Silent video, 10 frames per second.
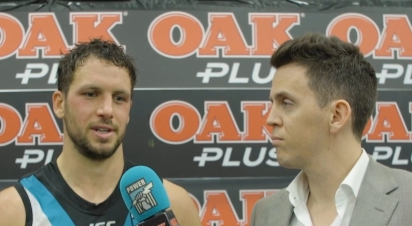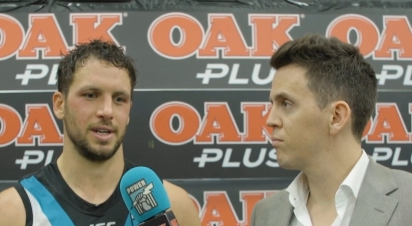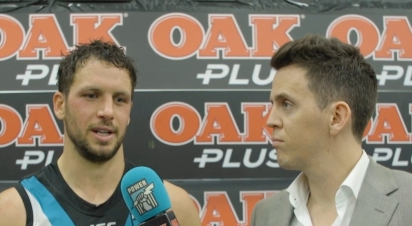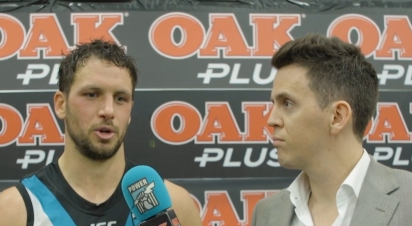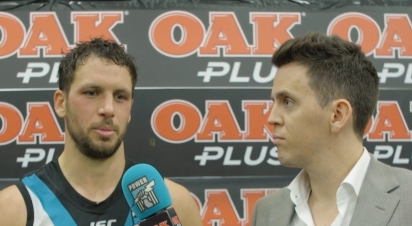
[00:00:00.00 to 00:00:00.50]

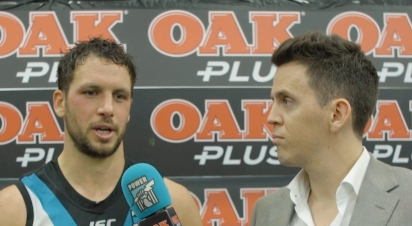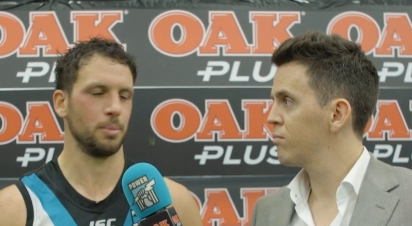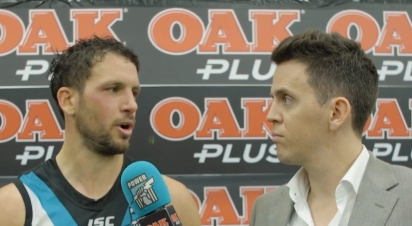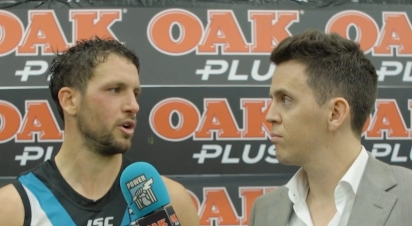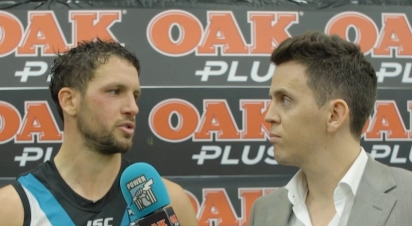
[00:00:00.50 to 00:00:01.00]
Speaker 1: a, a, little bit of
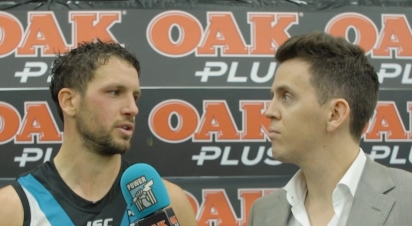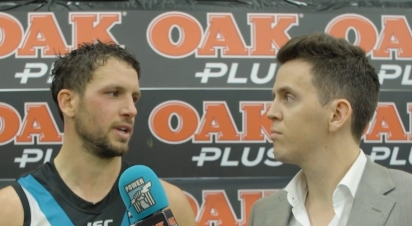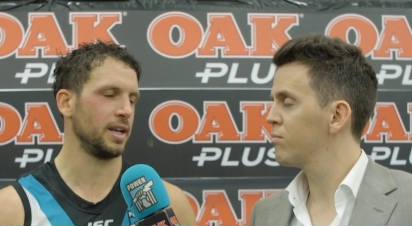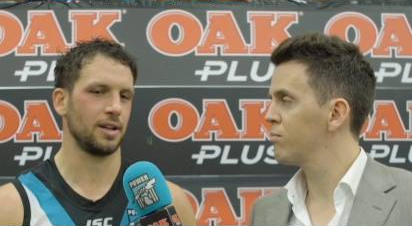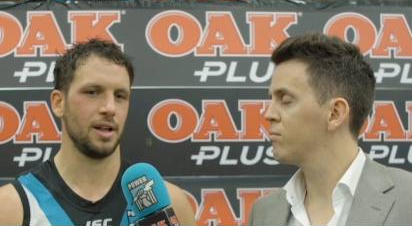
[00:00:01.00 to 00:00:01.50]
composure and,
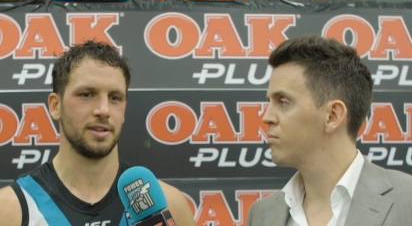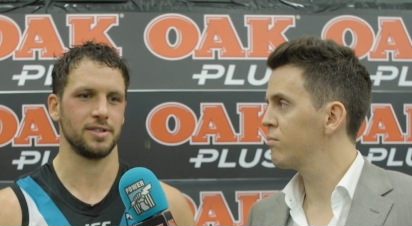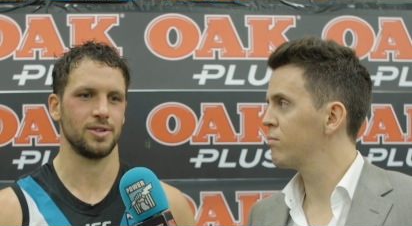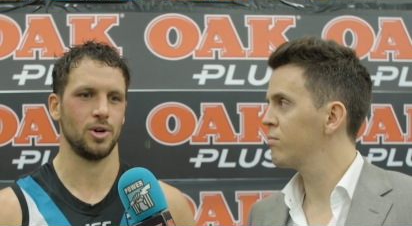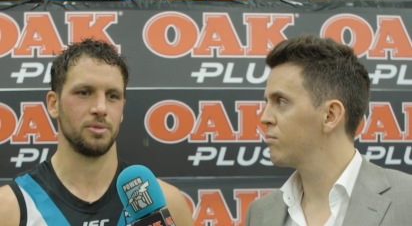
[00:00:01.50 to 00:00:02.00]
and class
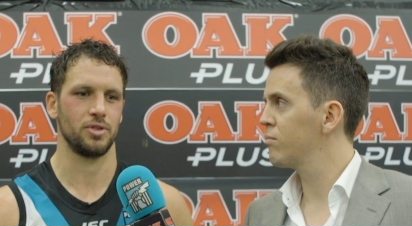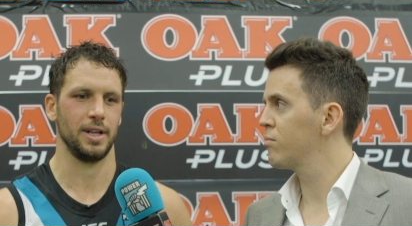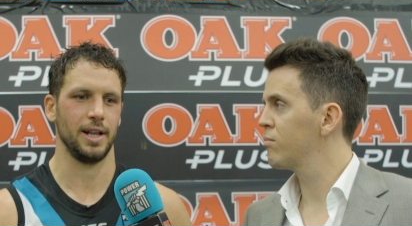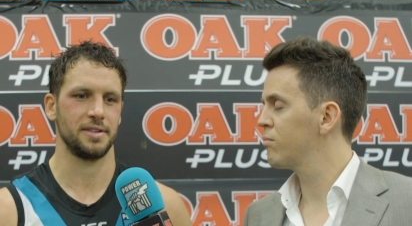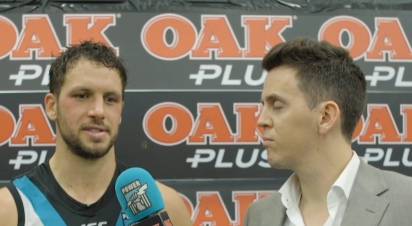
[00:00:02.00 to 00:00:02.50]
at times
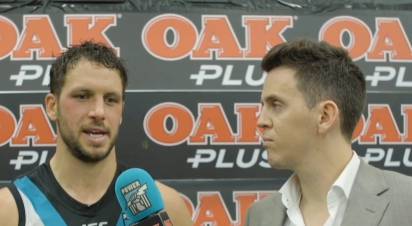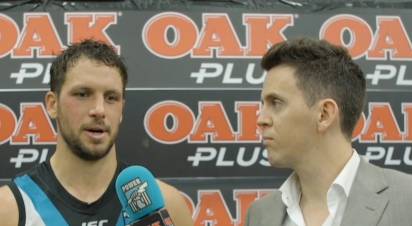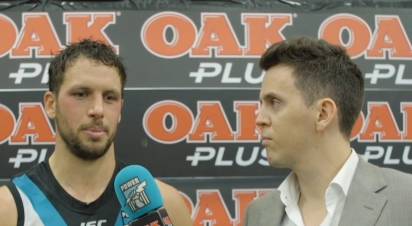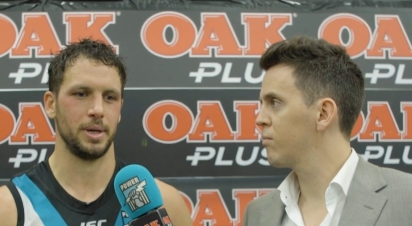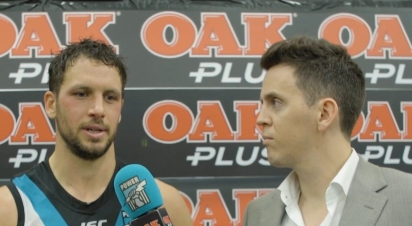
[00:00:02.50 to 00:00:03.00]
really let us
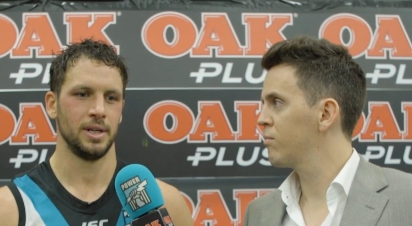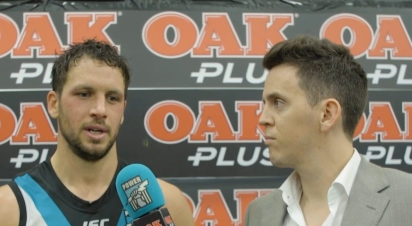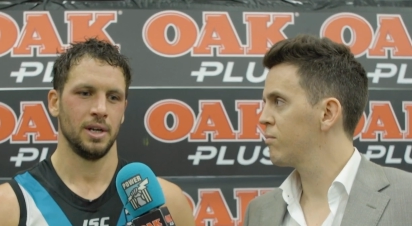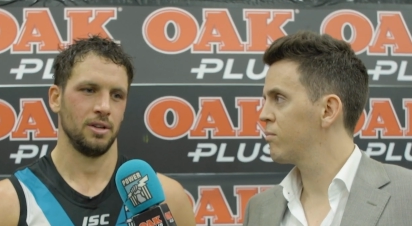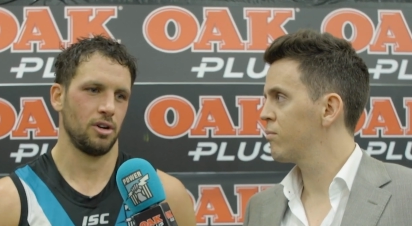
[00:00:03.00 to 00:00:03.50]
down, but
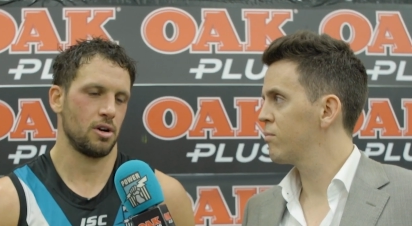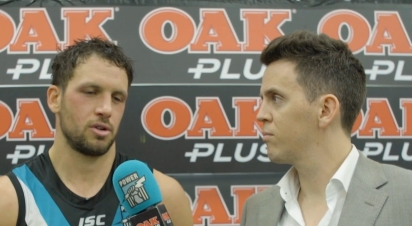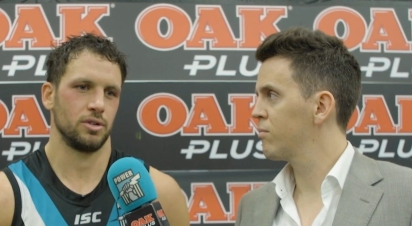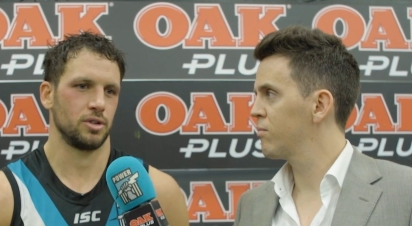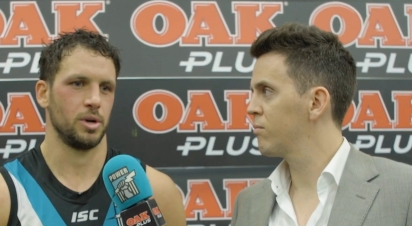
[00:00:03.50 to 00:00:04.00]
like I
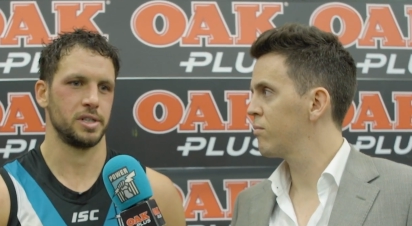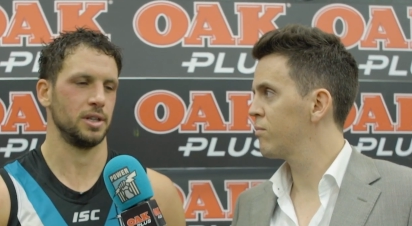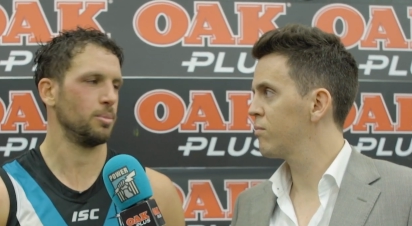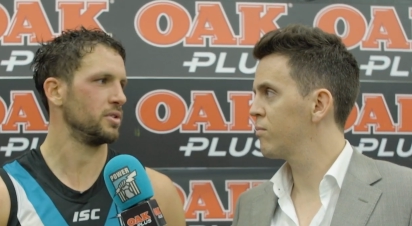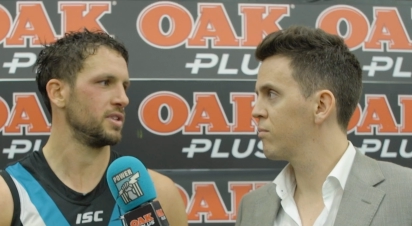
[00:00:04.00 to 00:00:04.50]
couldn't question
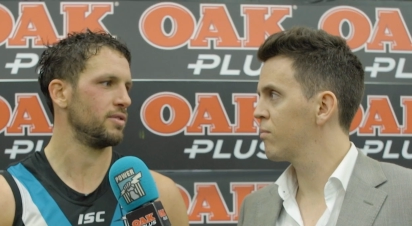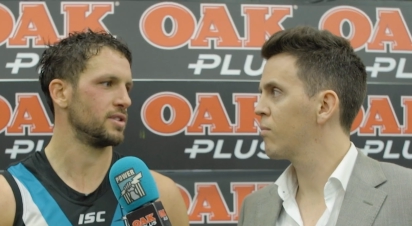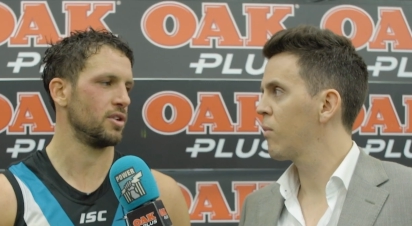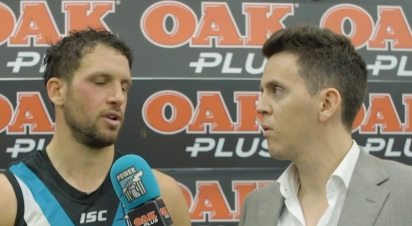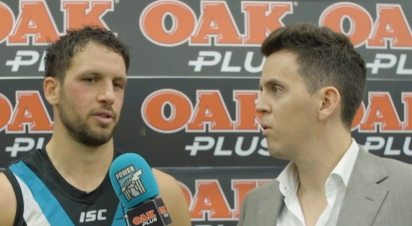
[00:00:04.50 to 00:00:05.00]
the boys' effort
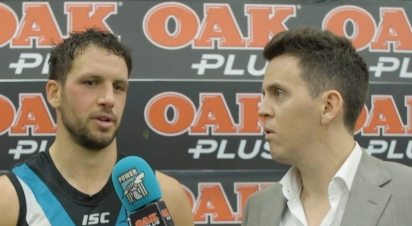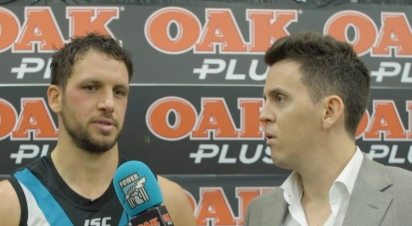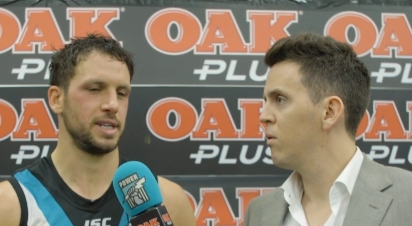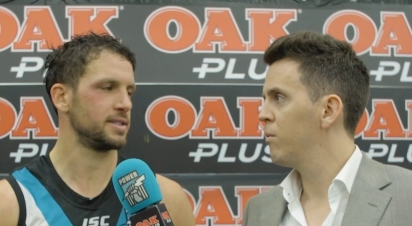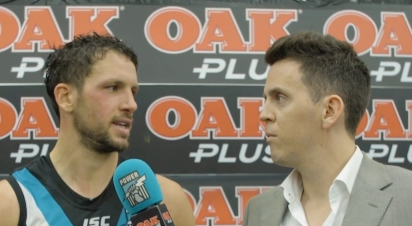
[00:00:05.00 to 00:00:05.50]
tonight. I thought it
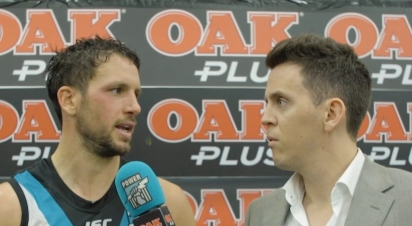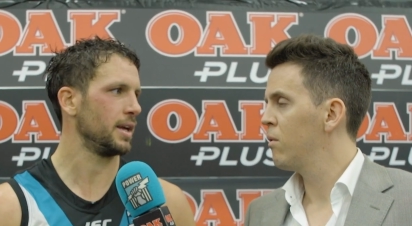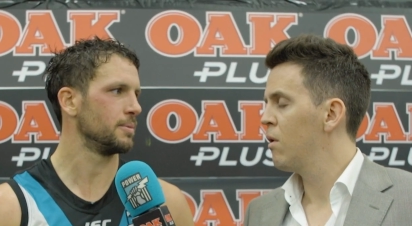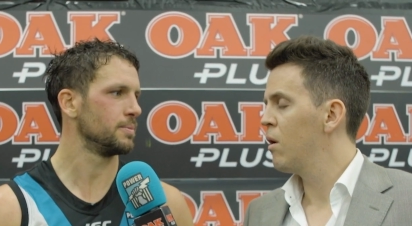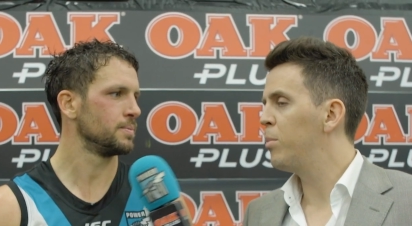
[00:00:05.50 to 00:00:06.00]
was outstanding.
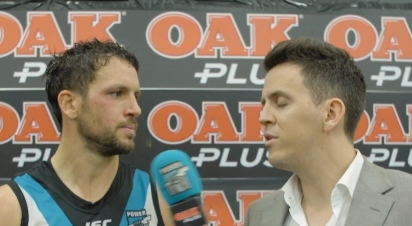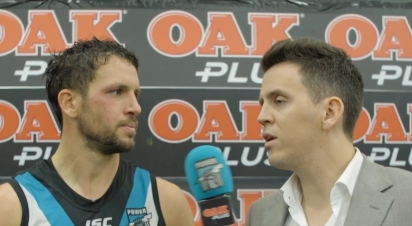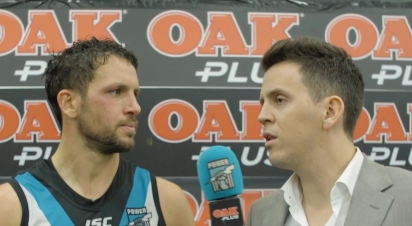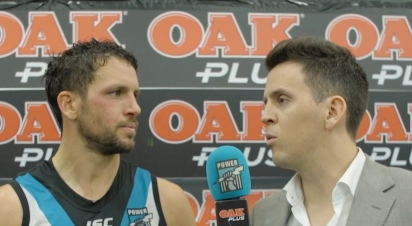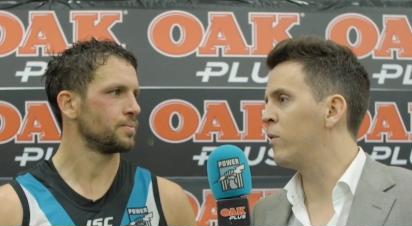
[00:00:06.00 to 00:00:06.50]

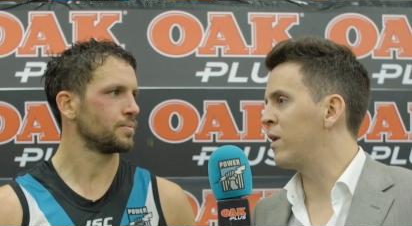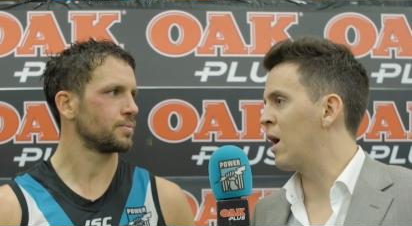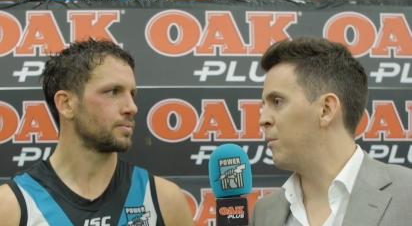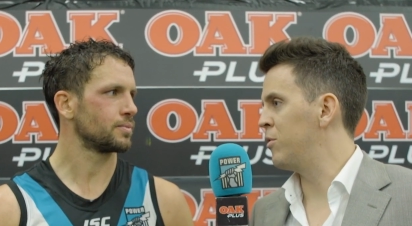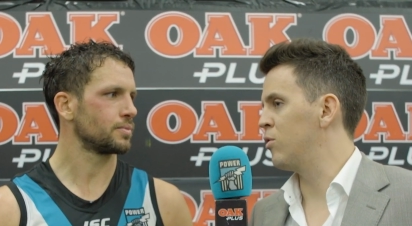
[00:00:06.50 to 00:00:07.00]
Speaker 2: Particularly when the
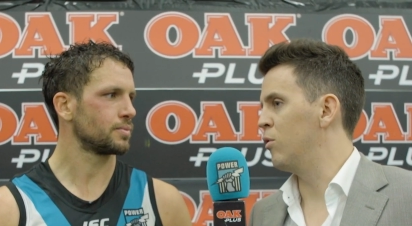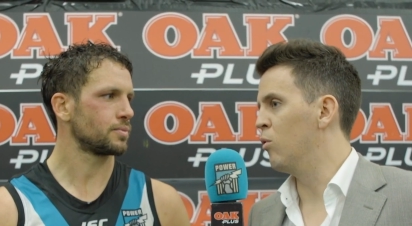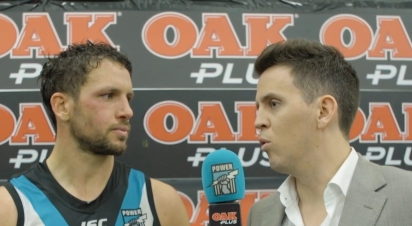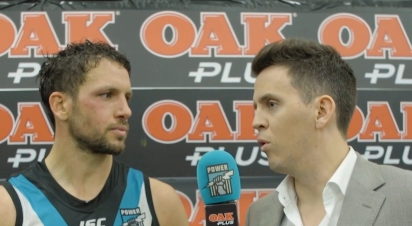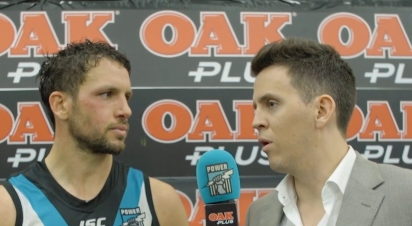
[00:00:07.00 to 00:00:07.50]
game is so
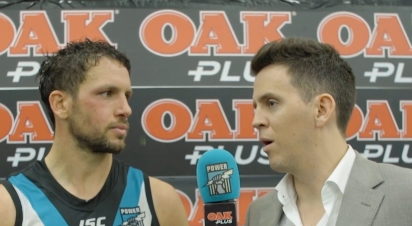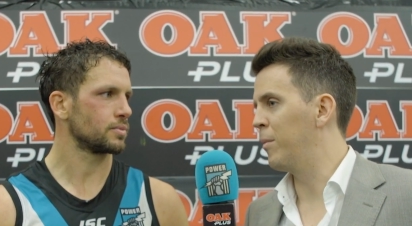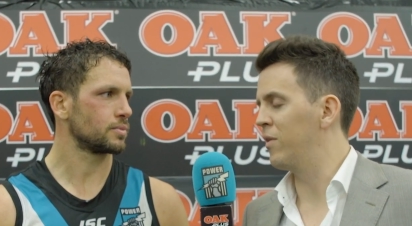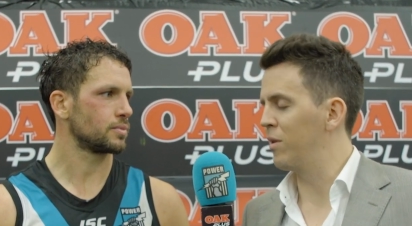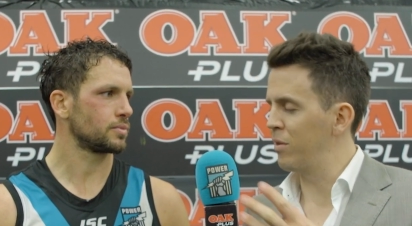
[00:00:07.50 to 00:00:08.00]
raw. I
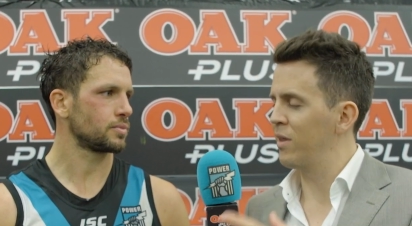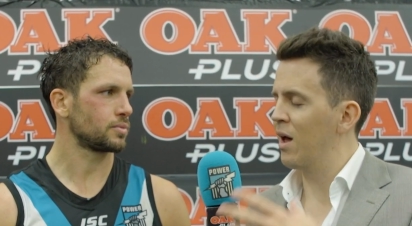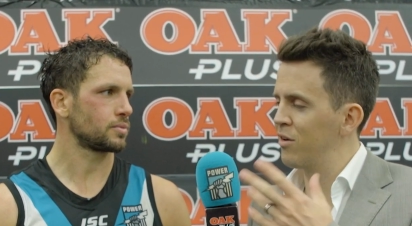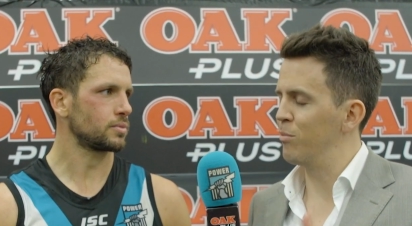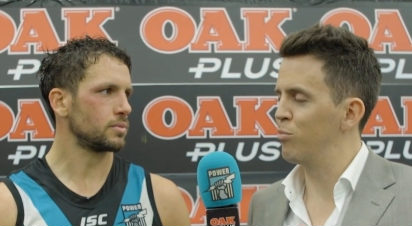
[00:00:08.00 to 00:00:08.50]
mean, the, the
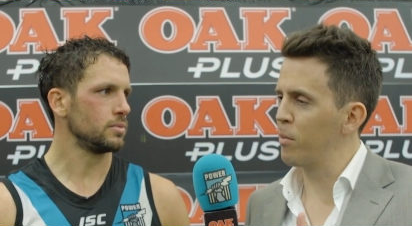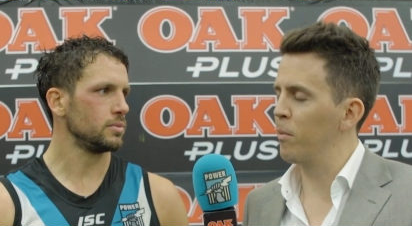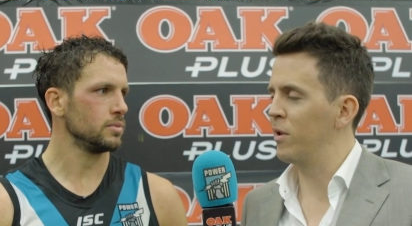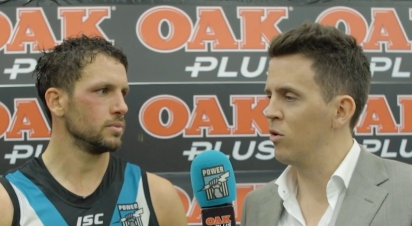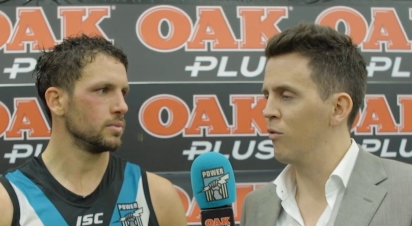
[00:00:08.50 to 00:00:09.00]
answer
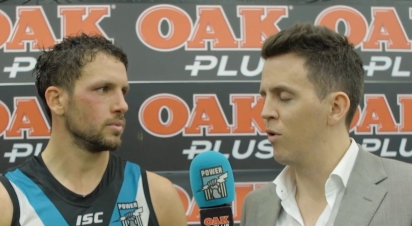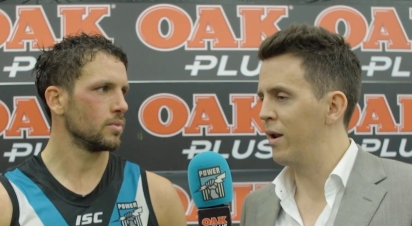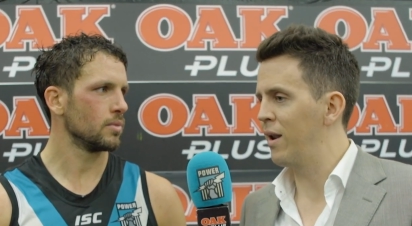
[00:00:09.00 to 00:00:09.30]
probably not right